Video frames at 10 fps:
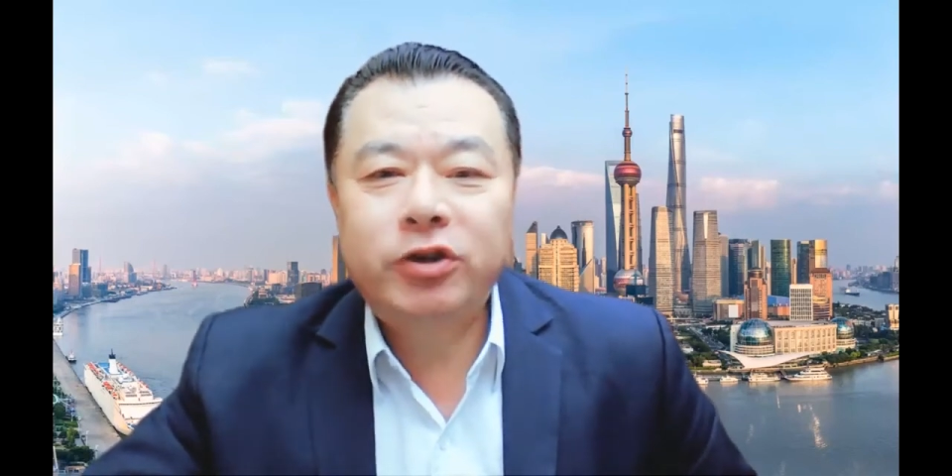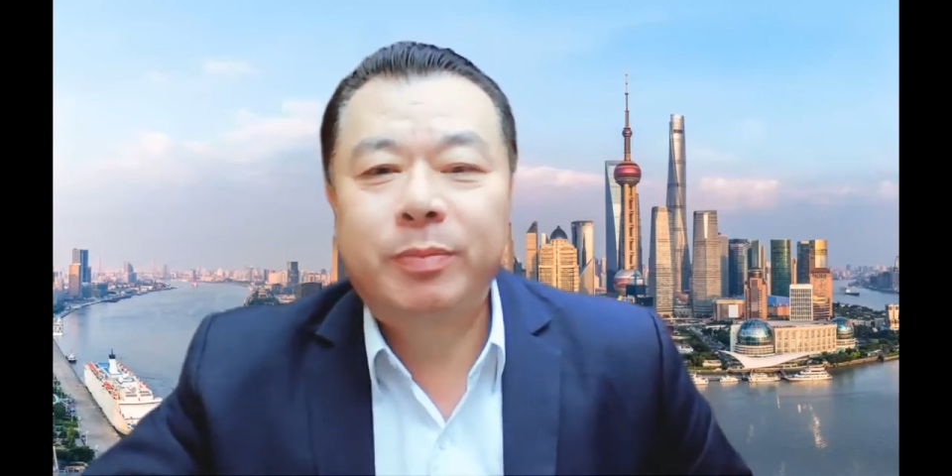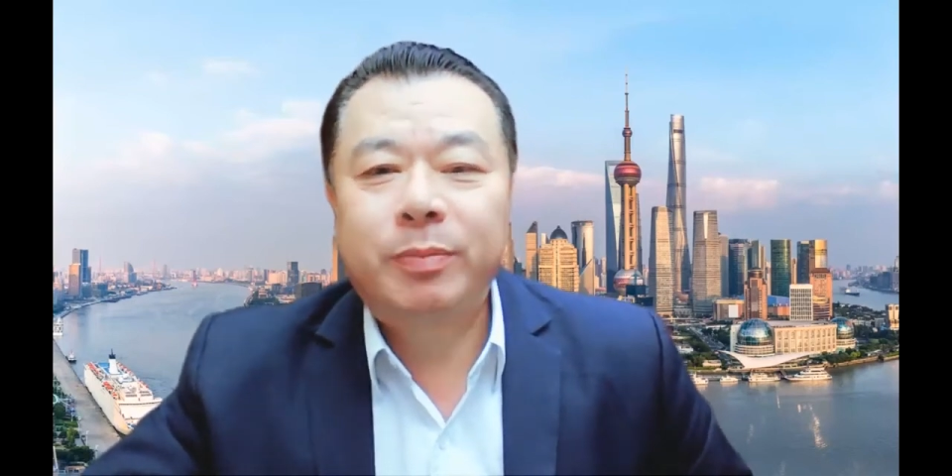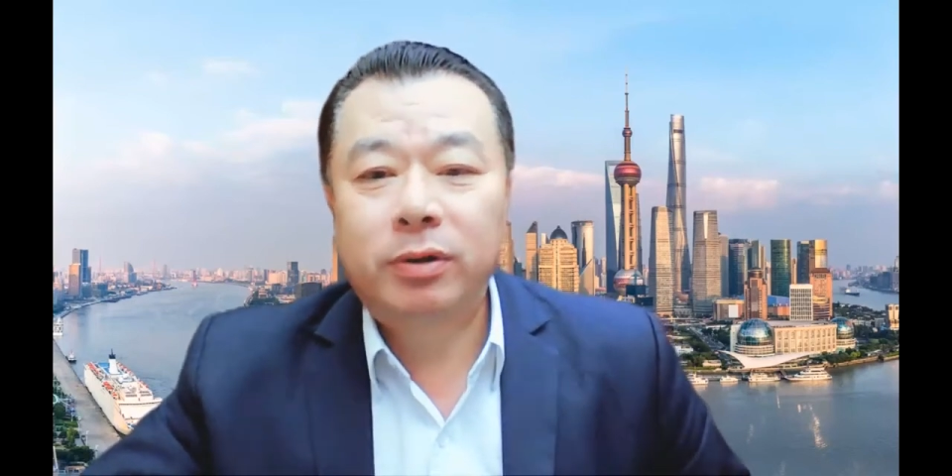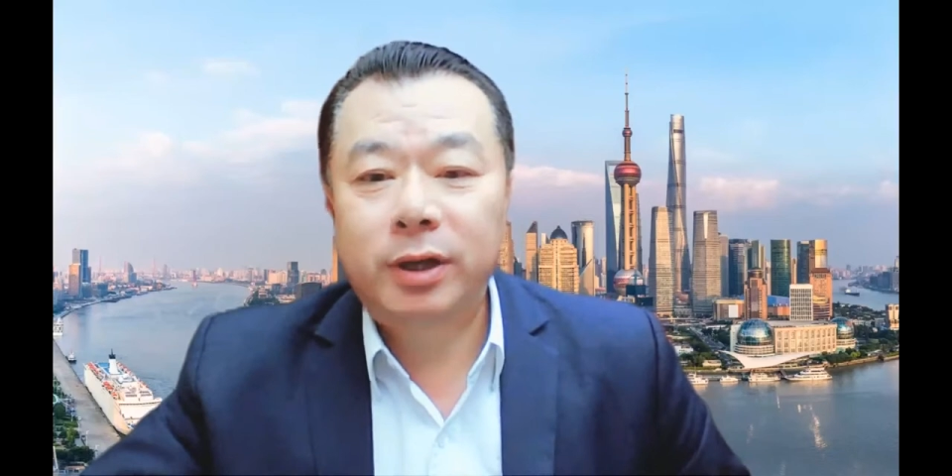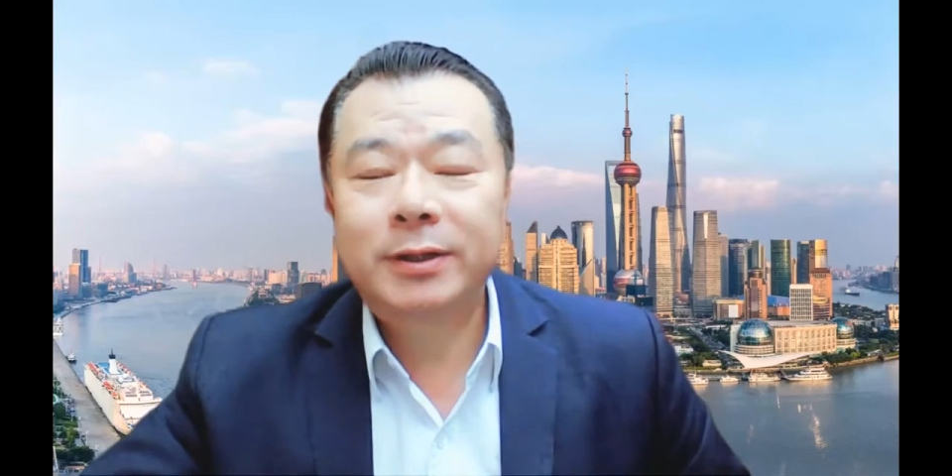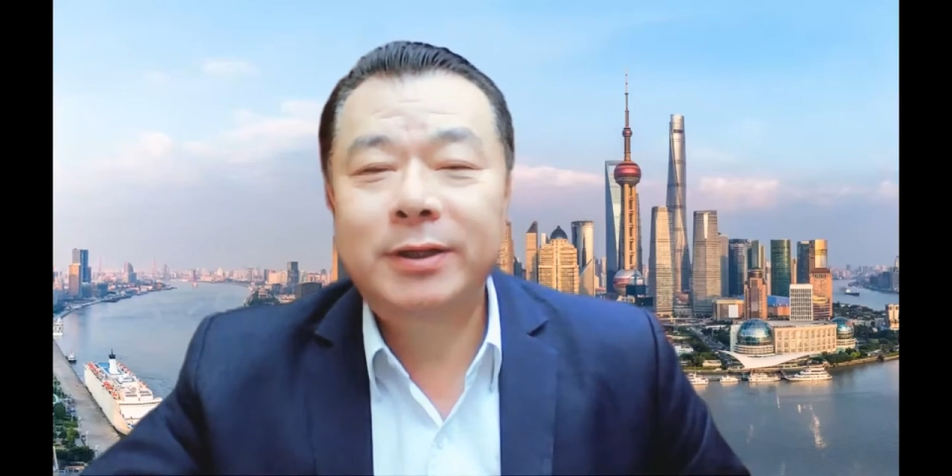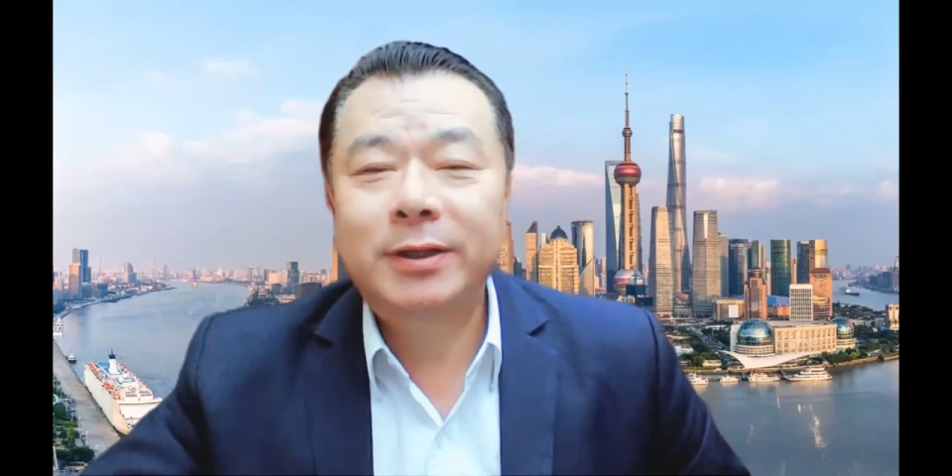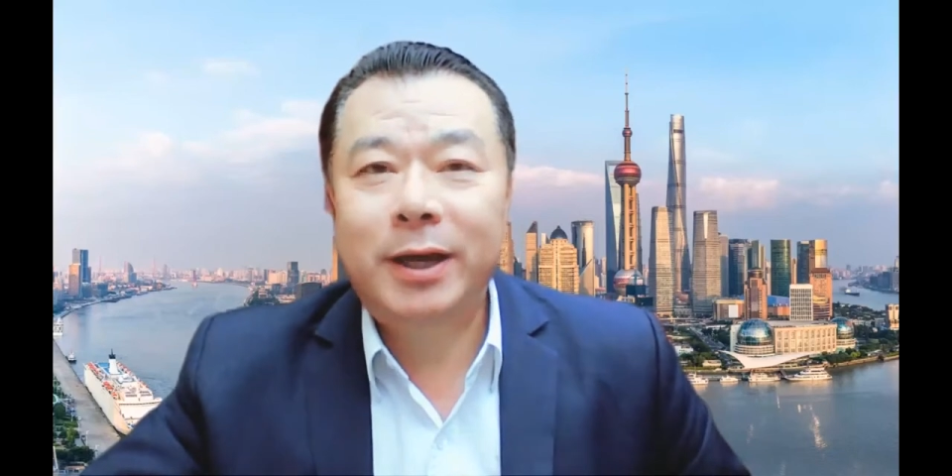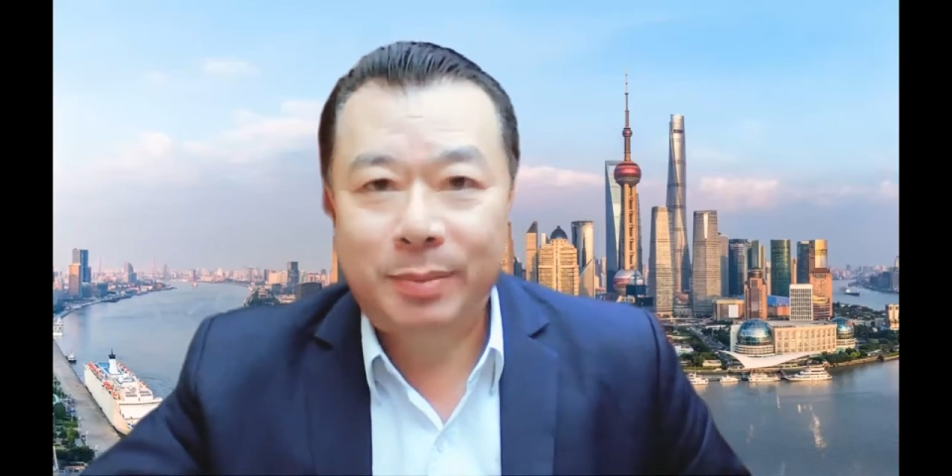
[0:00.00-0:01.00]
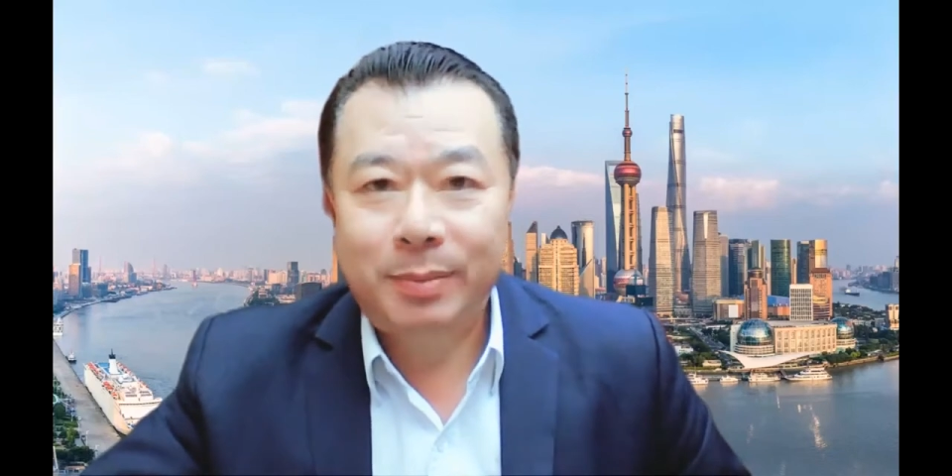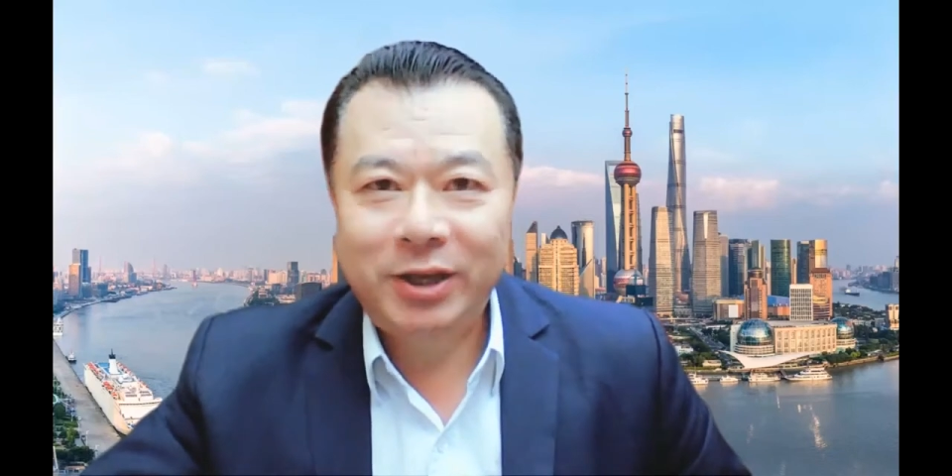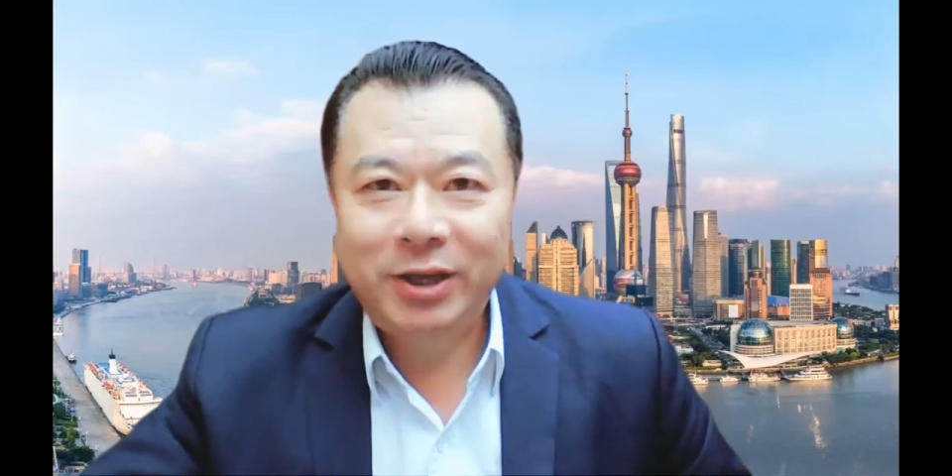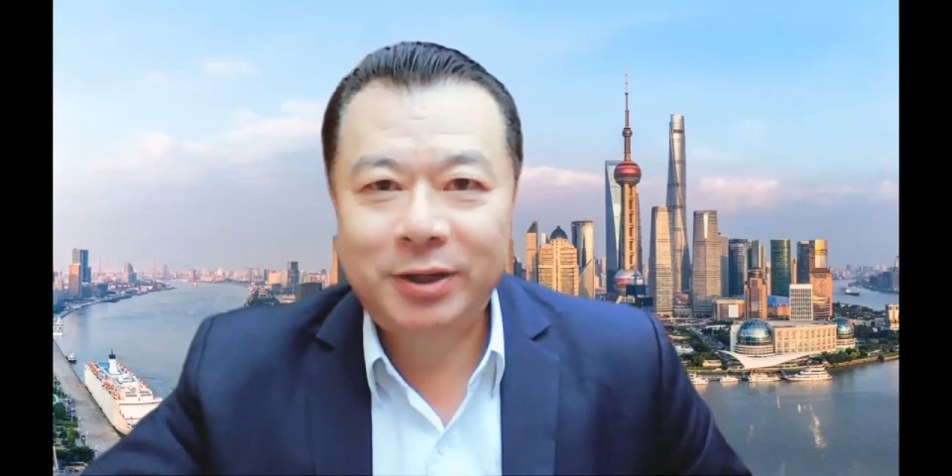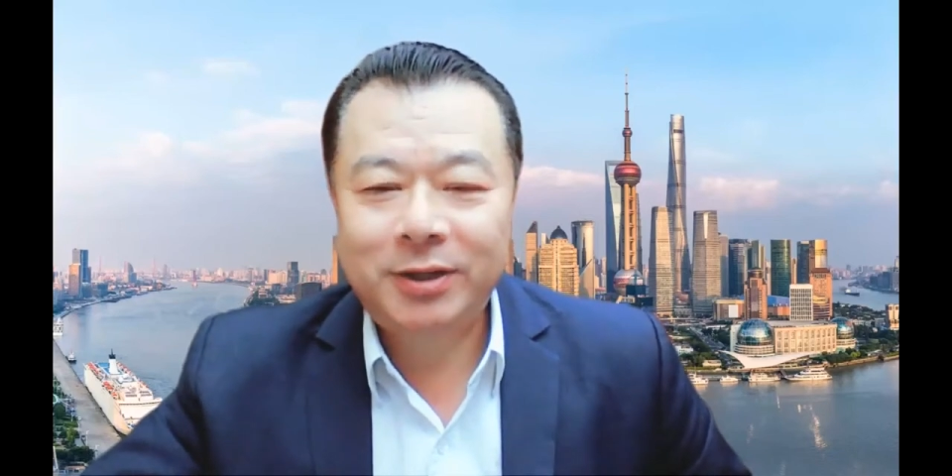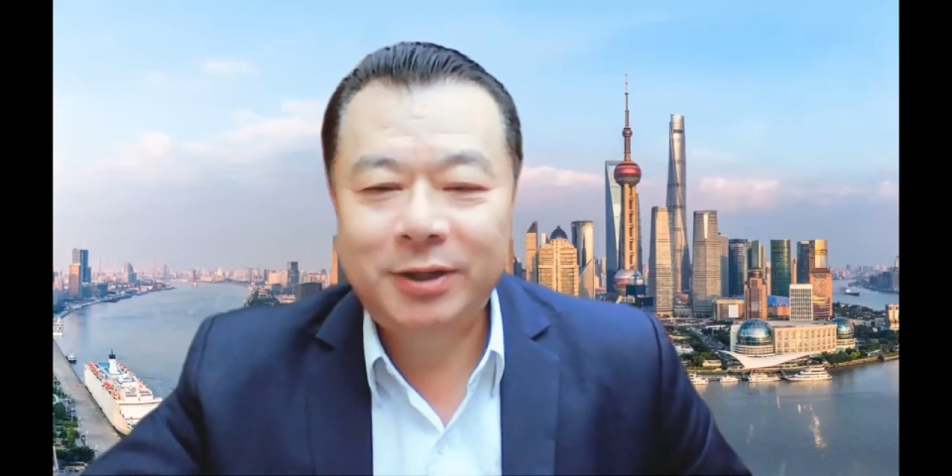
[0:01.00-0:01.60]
owners and managers.